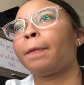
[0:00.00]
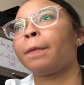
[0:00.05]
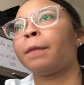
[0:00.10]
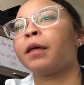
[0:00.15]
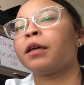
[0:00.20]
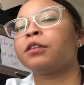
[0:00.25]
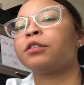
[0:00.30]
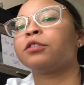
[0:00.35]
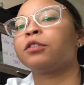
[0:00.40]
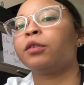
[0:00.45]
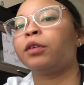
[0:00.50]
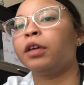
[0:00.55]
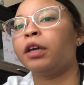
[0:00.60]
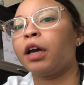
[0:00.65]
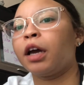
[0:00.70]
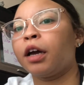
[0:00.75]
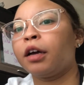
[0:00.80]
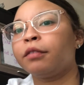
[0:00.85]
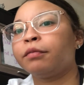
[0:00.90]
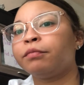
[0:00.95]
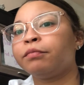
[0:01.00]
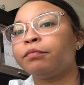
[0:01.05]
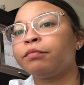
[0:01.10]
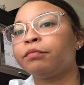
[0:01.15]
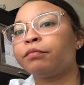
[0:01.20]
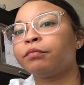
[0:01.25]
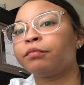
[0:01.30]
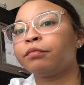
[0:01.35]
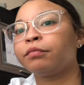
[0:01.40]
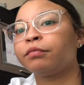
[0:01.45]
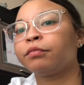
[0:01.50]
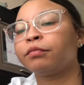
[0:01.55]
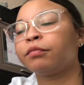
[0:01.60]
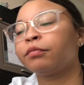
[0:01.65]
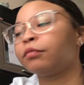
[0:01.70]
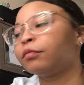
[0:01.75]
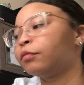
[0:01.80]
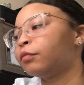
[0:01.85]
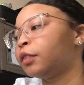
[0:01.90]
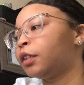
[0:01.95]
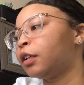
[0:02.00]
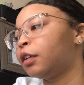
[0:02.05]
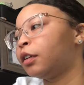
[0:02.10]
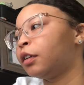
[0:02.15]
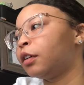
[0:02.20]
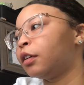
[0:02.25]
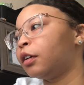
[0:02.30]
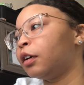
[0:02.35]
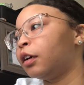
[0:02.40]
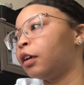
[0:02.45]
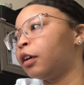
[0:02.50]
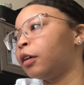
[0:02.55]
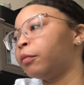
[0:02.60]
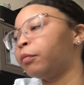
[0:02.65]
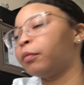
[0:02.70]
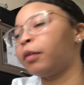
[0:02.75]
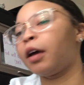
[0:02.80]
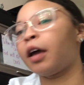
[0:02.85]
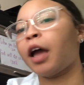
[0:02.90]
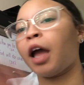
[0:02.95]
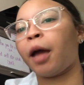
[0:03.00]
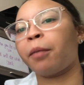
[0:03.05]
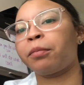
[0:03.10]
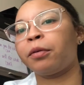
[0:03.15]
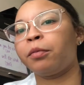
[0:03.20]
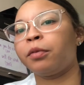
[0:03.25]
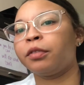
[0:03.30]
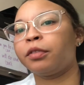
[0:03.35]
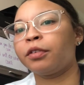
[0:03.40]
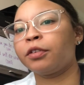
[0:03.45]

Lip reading: So yeah, happy with this